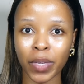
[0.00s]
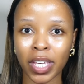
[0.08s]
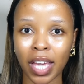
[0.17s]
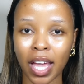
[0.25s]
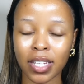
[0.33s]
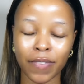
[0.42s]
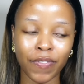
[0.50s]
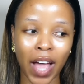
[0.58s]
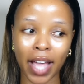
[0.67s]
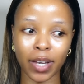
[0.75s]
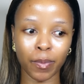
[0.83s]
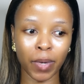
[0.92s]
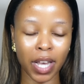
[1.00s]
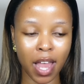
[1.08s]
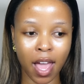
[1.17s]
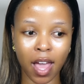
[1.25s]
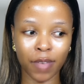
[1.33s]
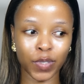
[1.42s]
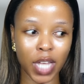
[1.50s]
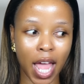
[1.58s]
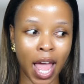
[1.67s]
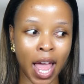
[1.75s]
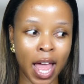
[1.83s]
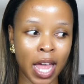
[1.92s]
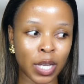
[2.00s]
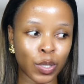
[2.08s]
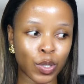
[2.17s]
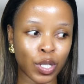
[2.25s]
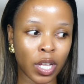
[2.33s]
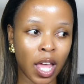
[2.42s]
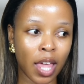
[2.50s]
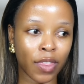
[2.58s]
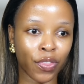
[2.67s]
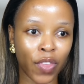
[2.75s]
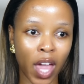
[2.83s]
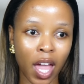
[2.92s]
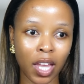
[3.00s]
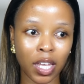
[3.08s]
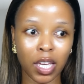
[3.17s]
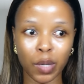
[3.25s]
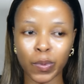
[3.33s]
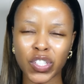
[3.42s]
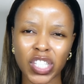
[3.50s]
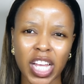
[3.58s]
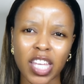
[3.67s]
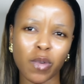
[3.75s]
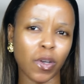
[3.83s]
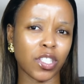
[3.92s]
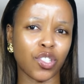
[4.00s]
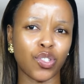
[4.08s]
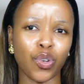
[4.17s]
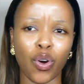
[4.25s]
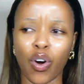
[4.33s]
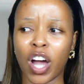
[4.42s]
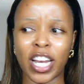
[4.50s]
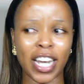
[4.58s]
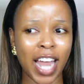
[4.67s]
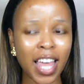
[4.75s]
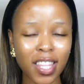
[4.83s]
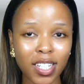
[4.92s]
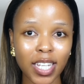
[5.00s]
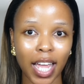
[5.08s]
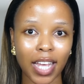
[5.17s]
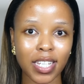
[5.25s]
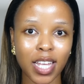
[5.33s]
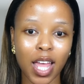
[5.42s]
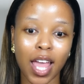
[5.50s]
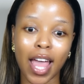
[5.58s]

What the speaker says: weekend. Fine, we left, and then he was just like, he wants us to go on another date.